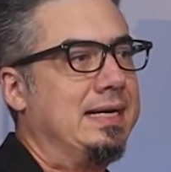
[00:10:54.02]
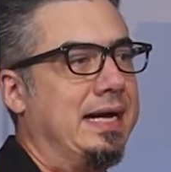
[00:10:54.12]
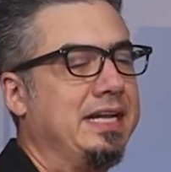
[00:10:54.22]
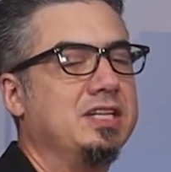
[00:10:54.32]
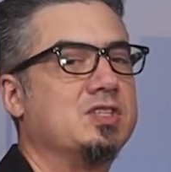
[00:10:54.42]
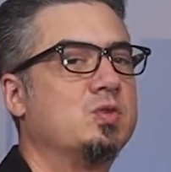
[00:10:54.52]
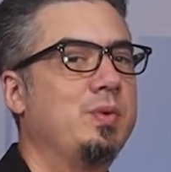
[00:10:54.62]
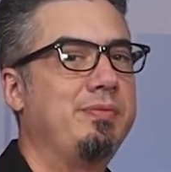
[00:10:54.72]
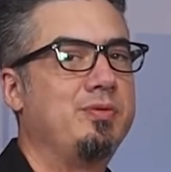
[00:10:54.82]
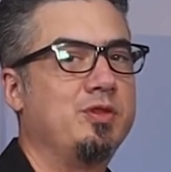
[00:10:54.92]
I need to
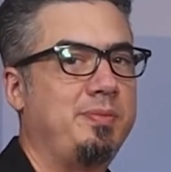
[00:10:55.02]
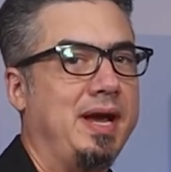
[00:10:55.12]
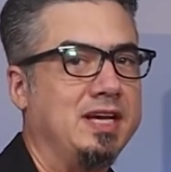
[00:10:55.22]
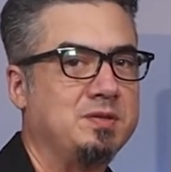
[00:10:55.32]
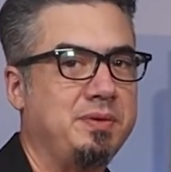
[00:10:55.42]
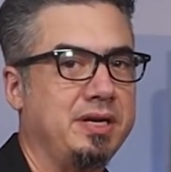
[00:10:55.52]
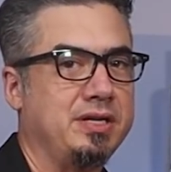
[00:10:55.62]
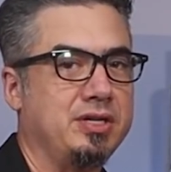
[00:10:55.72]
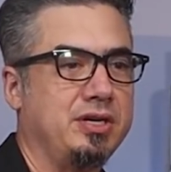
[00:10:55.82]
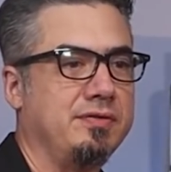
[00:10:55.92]
sweep through the
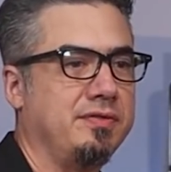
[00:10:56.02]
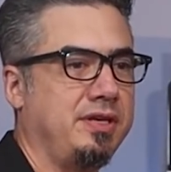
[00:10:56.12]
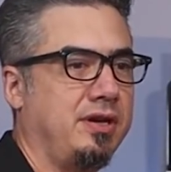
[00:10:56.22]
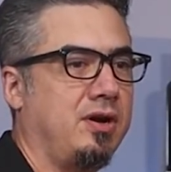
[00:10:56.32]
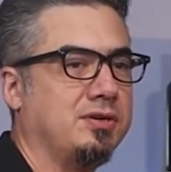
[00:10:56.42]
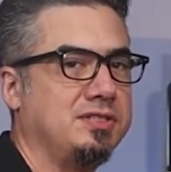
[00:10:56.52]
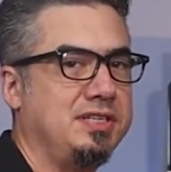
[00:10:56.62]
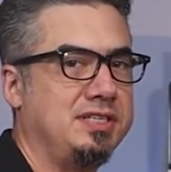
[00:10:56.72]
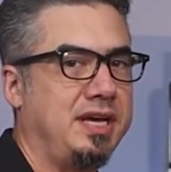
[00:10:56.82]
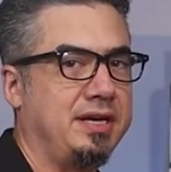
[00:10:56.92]
passband of the
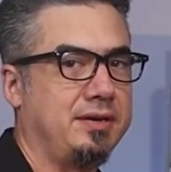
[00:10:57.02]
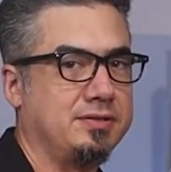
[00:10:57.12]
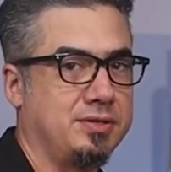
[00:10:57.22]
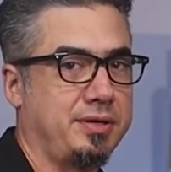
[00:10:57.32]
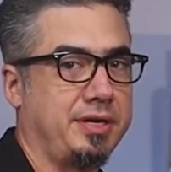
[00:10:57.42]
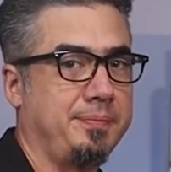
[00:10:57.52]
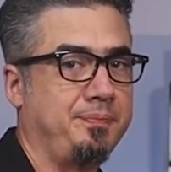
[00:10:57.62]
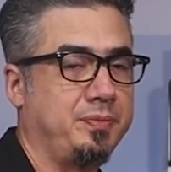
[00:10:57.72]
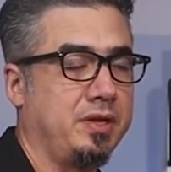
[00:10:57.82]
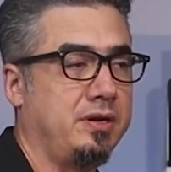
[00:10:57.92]
RC tank circuit
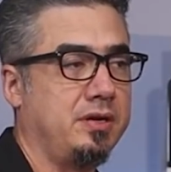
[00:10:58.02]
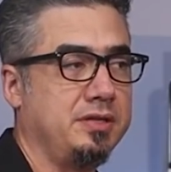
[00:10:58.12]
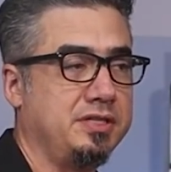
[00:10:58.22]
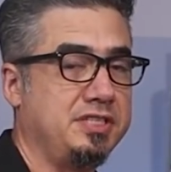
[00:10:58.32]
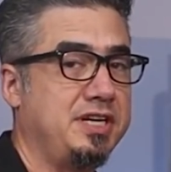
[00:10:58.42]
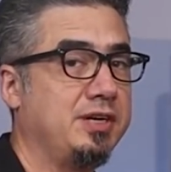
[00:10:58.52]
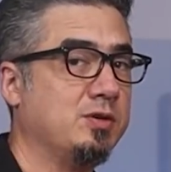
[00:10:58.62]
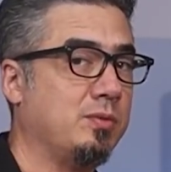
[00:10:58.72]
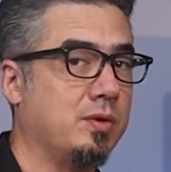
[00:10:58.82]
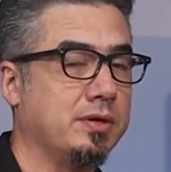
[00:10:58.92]
on the
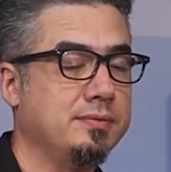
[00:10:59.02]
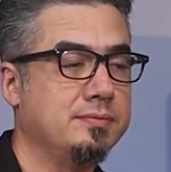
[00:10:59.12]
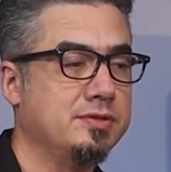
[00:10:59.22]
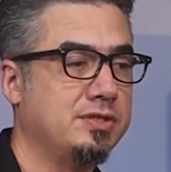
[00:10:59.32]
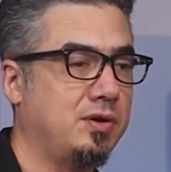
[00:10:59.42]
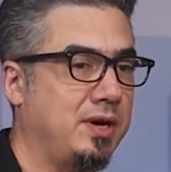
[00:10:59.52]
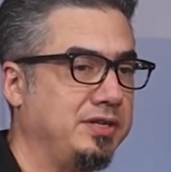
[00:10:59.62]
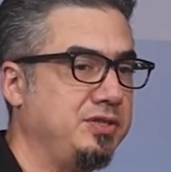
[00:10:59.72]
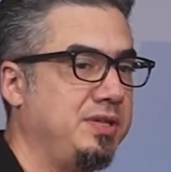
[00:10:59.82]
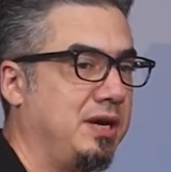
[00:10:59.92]
detector board. So I
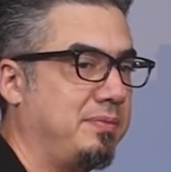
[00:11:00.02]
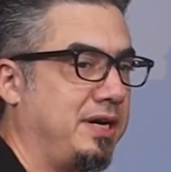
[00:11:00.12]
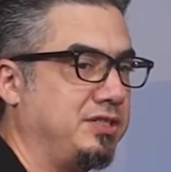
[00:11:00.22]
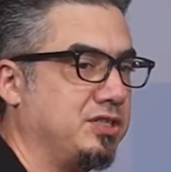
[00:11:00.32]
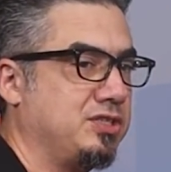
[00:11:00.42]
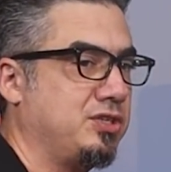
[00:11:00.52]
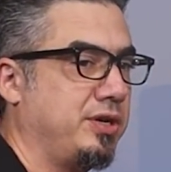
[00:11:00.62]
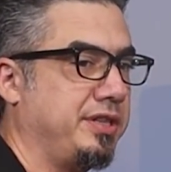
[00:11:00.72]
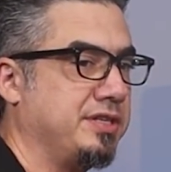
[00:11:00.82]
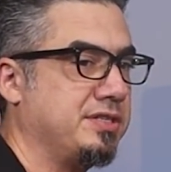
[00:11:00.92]
do that by just
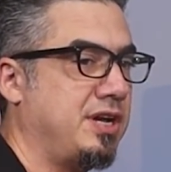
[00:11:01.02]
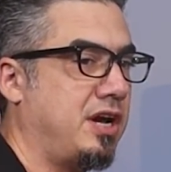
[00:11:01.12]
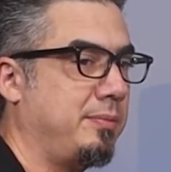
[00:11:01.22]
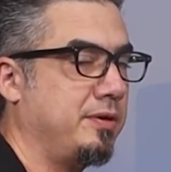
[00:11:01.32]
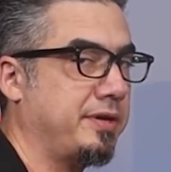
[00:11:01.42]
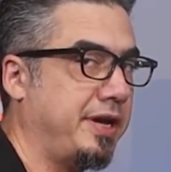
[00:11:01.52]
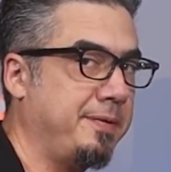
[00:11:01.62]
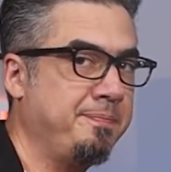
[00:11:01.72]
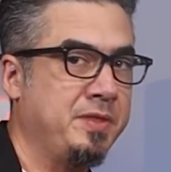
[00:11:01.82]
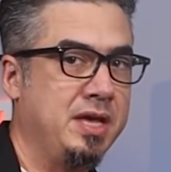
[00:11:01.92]
turning this knob,
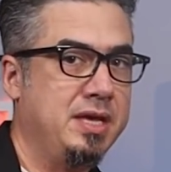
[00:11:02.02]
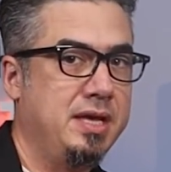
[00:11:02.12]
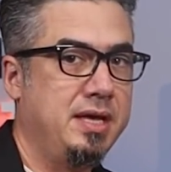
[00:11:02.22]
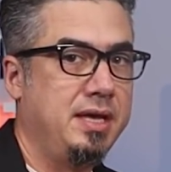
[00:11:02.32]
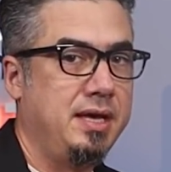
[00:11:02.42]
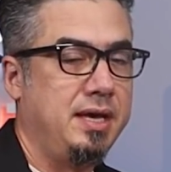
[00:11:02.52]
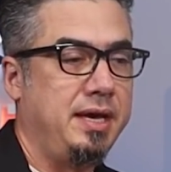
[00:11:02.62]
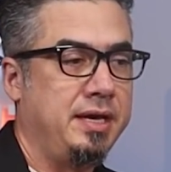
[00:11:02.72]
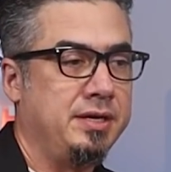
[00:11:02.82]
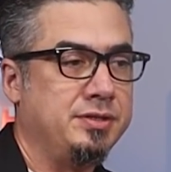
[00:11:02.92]
okay?
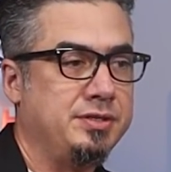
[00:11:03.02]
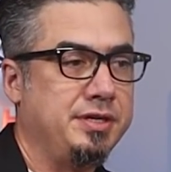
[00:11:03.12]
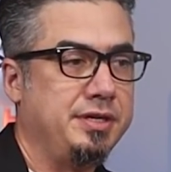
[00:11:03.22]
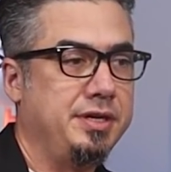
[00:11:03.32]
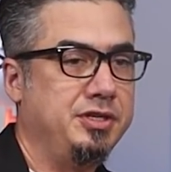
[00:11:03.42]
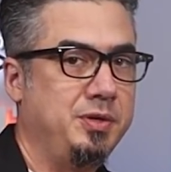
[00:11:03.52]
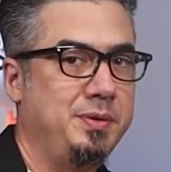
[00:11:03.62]
And in